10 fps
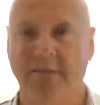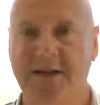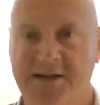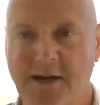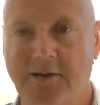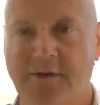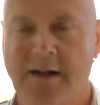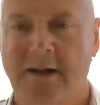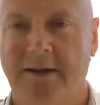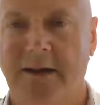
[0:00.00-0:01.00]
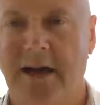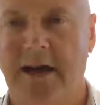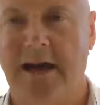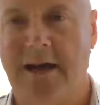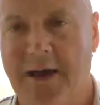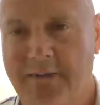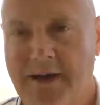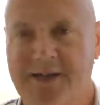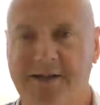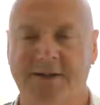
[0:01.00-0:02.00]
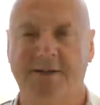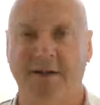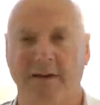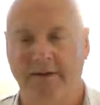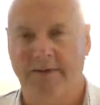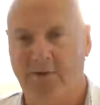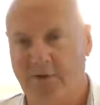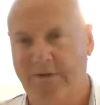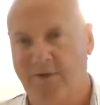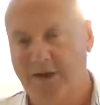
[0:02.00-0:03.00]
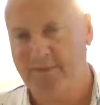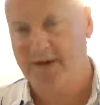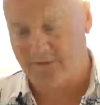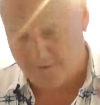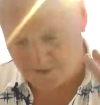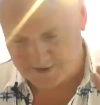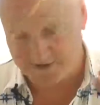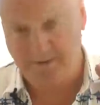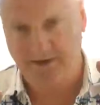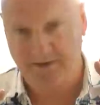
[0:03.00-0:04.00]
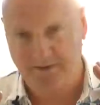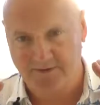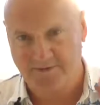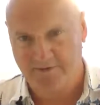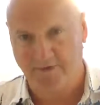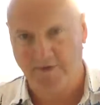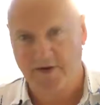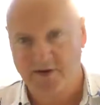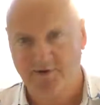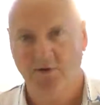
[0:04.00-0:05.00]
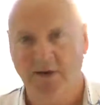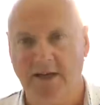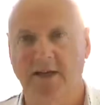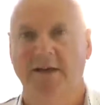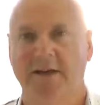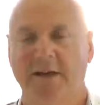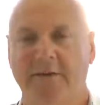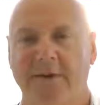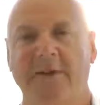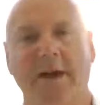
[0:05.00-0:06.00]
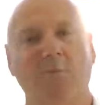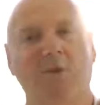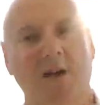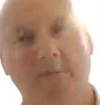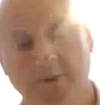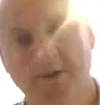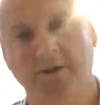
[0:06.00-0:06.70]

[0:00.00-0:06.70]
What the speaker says: myself. And the basis that, you know, if you think about it, you focus on something very strongly, then that will come to